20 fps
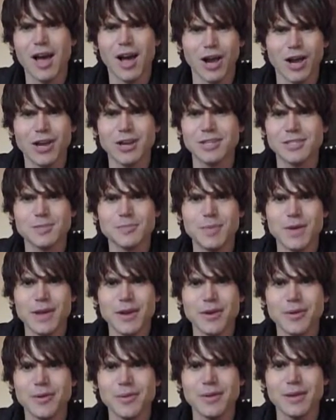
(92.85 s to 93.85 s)
A good
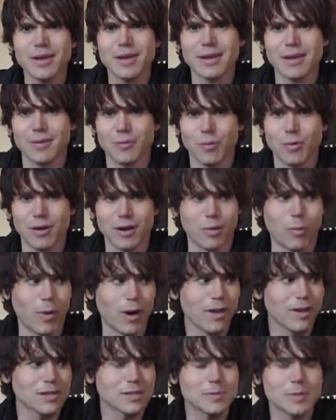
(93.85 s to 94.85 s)
speaker, a
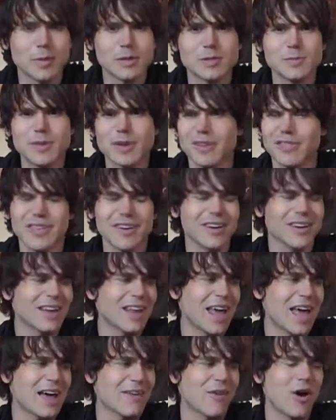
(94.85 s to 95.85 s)
well-experienced speaker, they're going
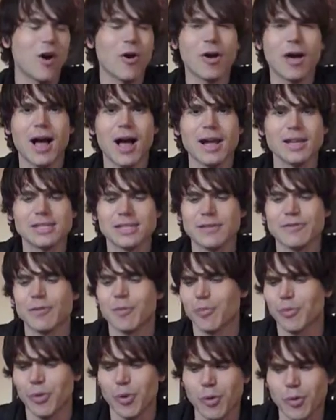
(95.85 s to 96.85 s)
to have all kinds of
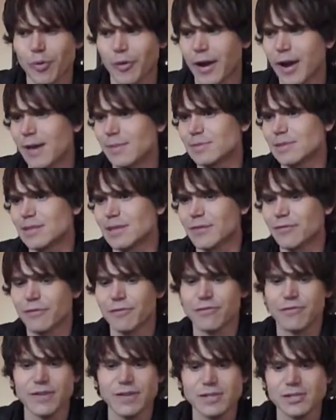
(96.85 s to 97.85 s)
different programs and
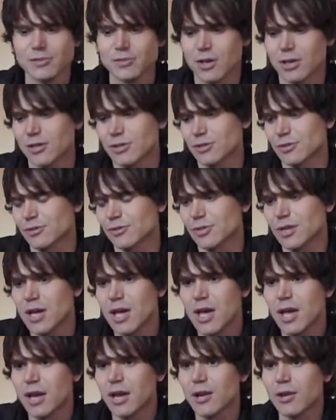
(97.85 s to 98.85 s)
different fee structures,
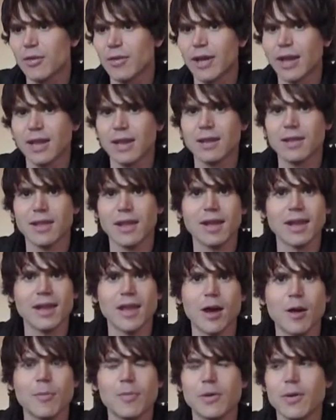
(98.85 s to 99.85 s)
that can
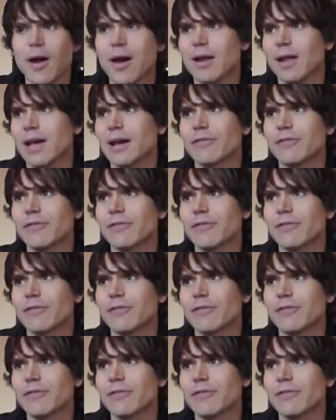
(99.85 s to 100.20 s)
help you out.